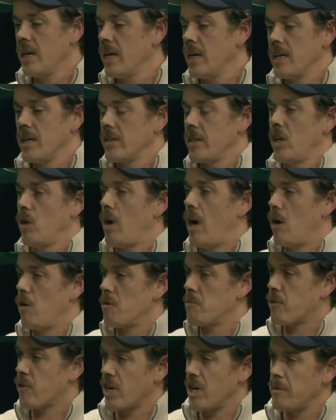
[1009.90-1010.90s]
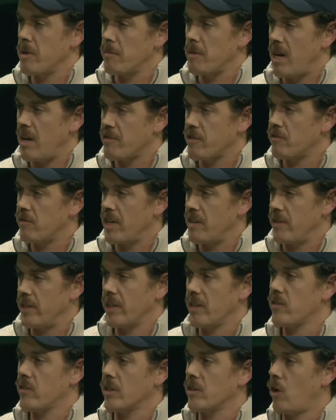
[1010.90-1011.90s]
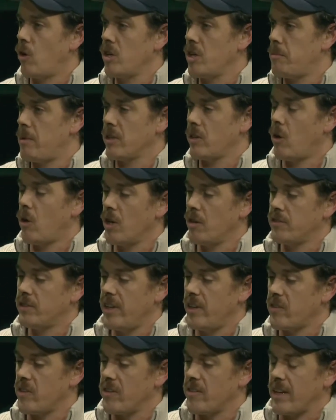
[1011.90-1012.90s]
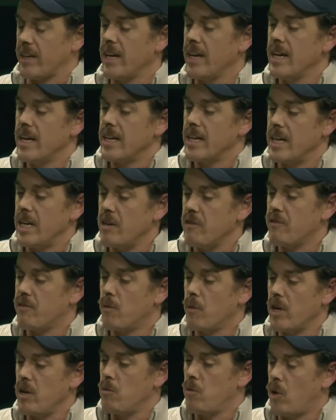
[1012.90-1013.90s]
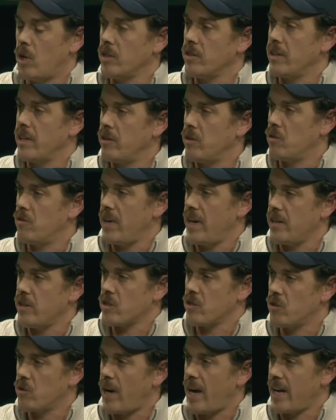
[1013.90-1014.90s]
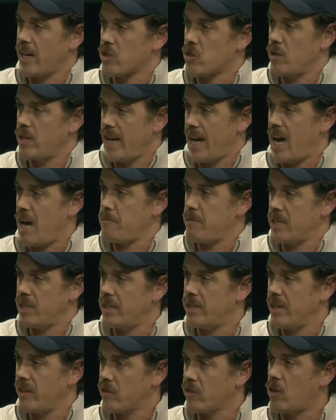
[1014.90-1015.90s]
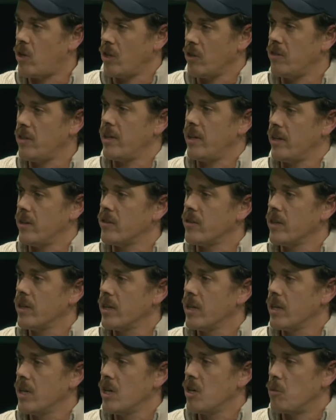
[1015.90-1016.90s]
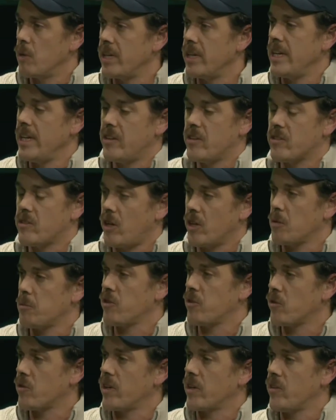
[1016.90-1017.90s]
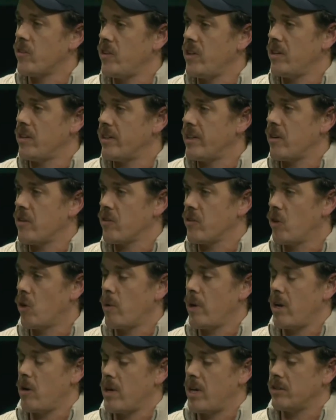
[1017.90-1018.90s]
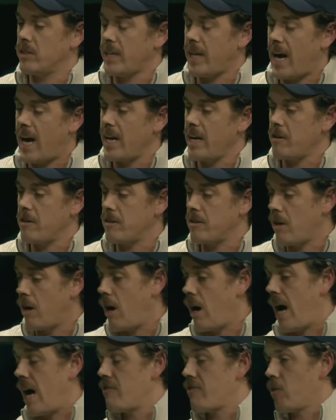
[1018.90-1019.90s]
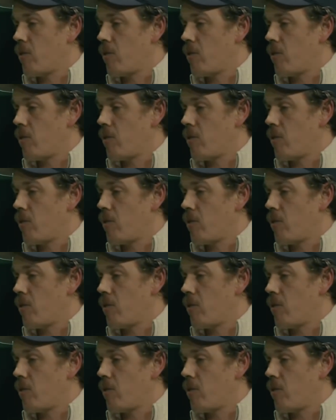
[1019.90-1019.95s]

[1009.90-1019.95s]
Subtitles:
you know, our premium life of living. It's not only about all of this. It's like, if we want innovation to actually happen in this continent, we need startups to succeed, and there's no way around. And I for